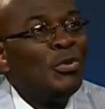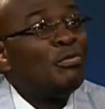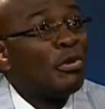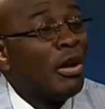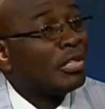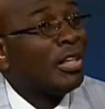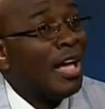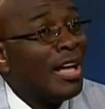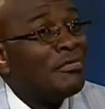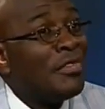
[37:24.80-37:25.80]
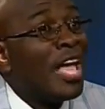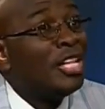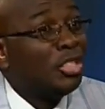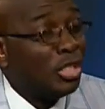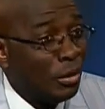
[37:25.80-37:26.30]
You brought to light
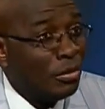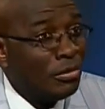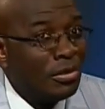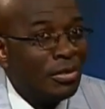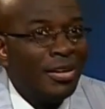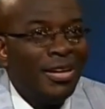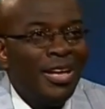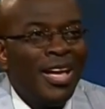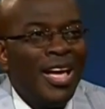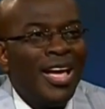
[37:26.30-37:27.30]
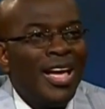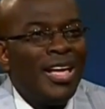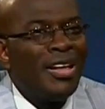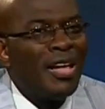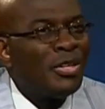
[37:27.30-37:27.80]
Van Jones
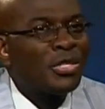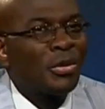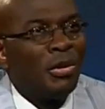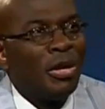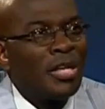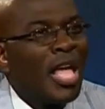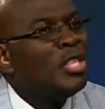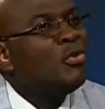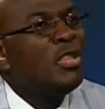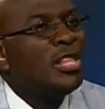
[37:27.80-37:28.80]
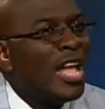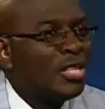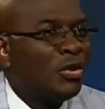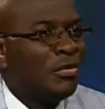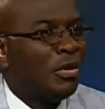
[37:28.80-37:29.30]
and other stories. And you did
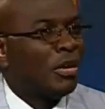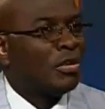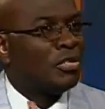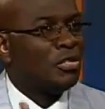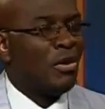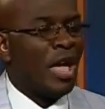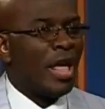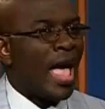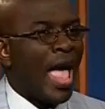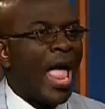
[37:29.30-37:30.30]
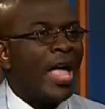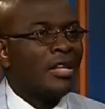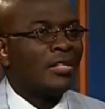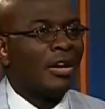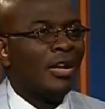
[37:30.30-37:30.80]
not do it because you had an
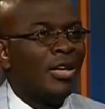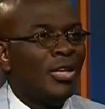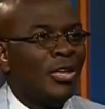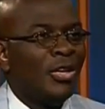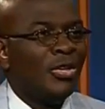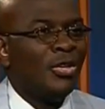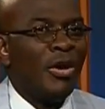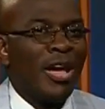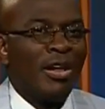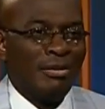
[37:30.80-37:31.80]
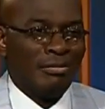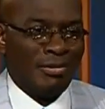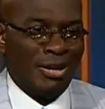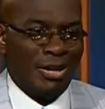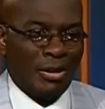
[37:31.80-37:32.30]
angst, or you had
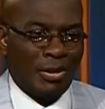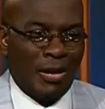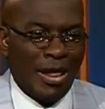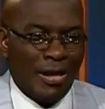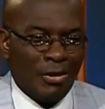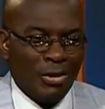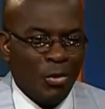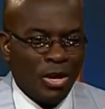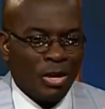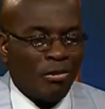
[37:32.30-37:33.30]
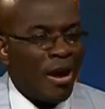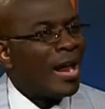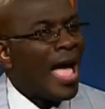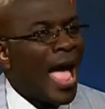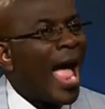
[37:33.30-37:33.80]
you wanted to
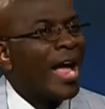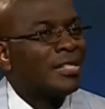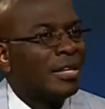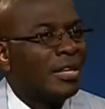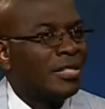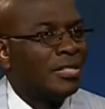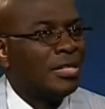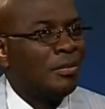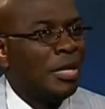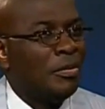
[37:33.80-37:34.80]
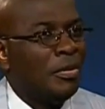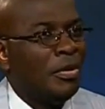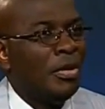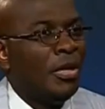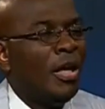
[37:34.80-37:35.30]
grind an axe against these
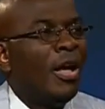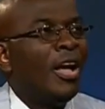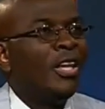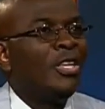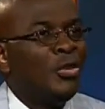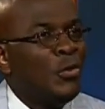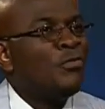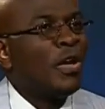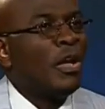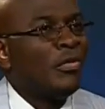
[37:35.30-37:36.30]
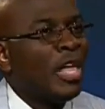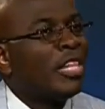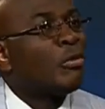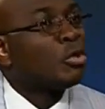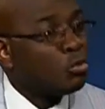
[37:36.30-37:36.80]
people. You felt
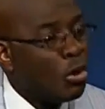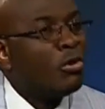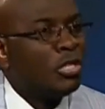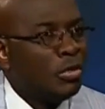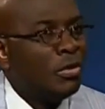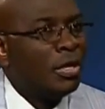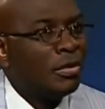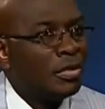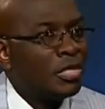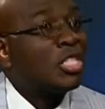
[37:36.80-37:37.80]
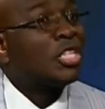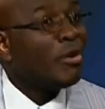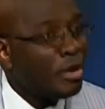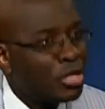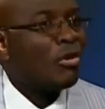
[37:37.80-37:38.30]
that there was wrongdoing,
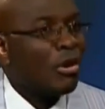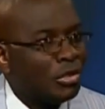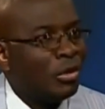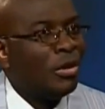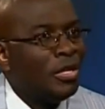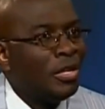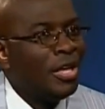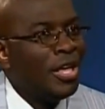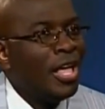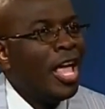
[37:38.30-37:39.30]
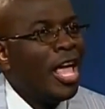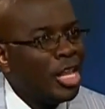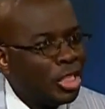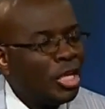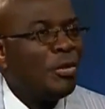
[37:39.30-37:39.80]
serious wrongdoing,
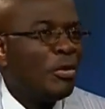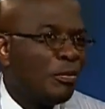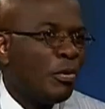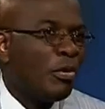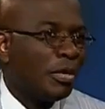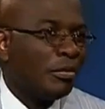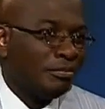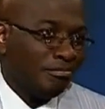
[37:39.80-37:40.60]
and it should be reported.